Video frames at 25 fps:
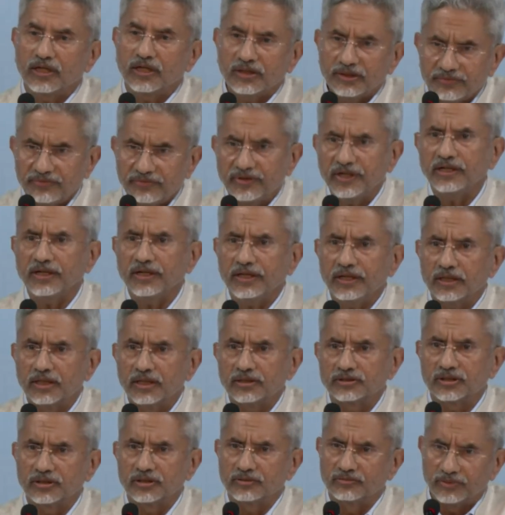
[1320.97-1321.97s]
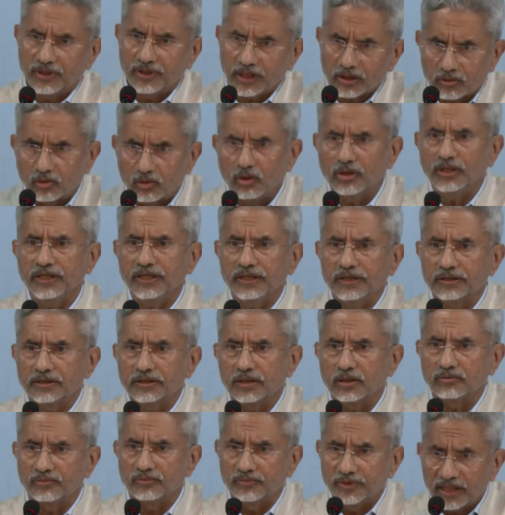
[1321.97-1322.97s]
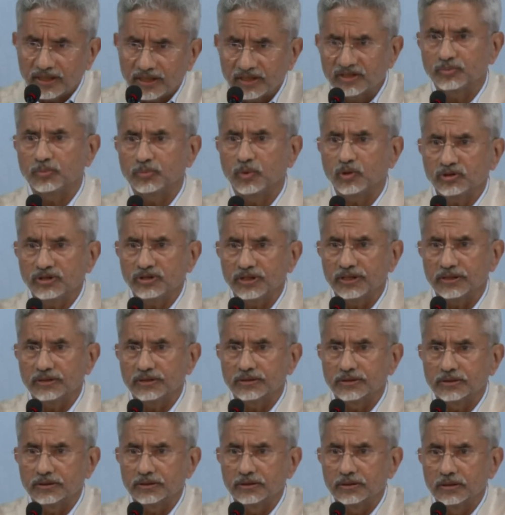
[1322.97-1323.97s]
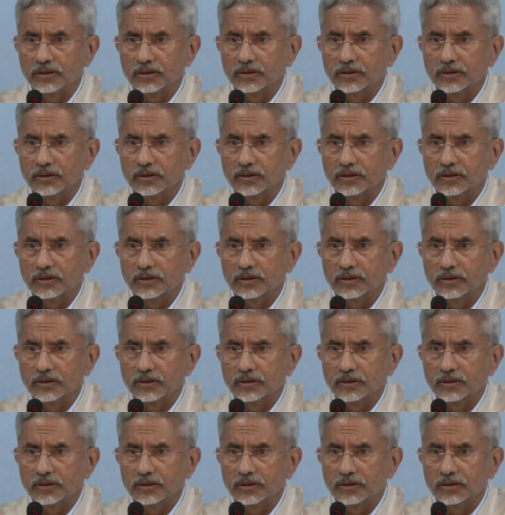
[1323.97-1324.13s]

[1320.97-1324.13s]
We are defending ourselves. We calling it out. We are exposing it.